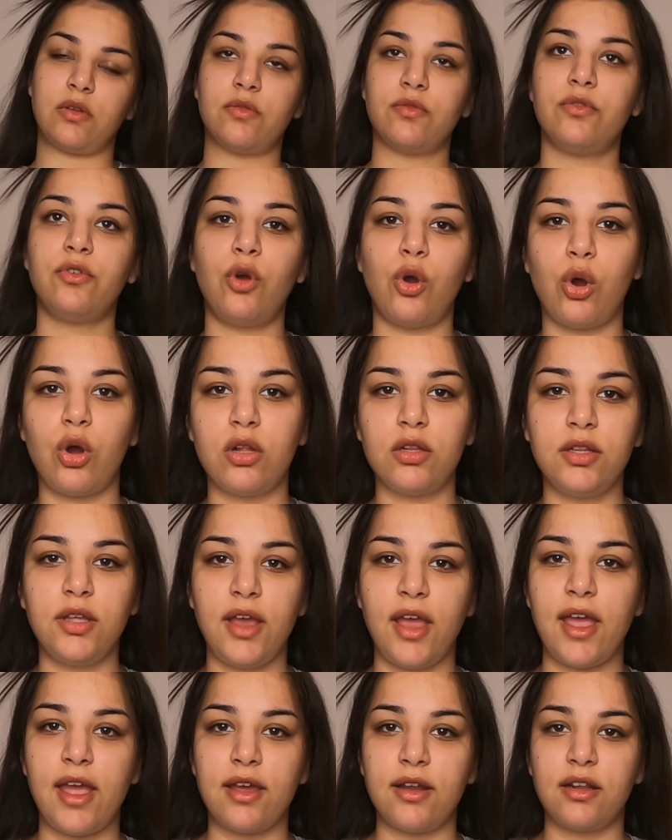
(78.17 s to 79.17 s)
For all the
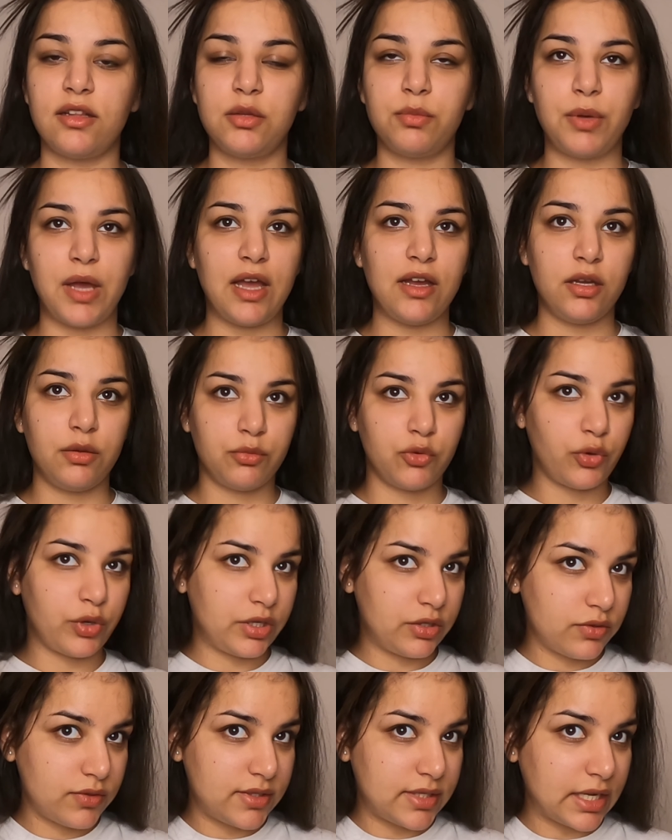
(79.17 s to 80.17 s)
hair at the back, I'm going
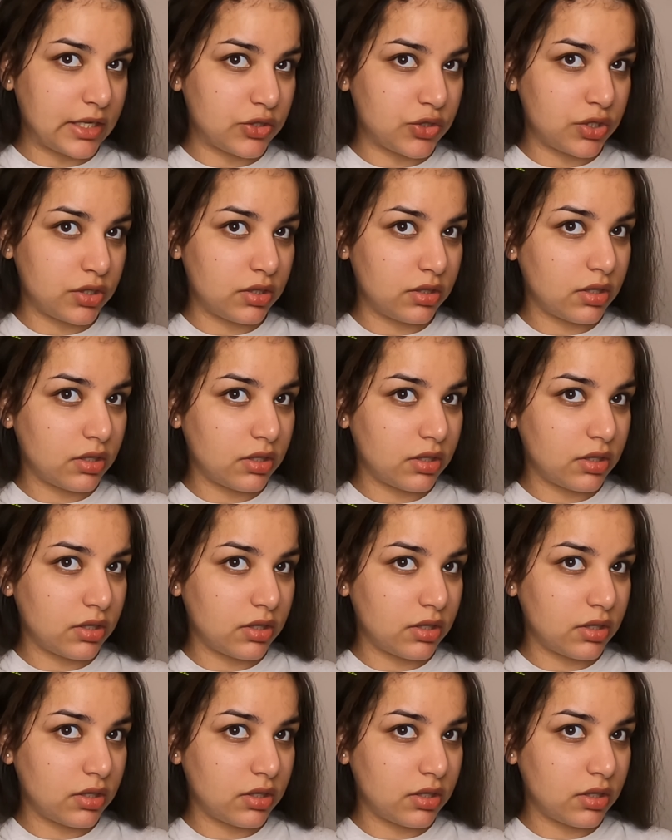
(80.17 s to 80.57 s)
to section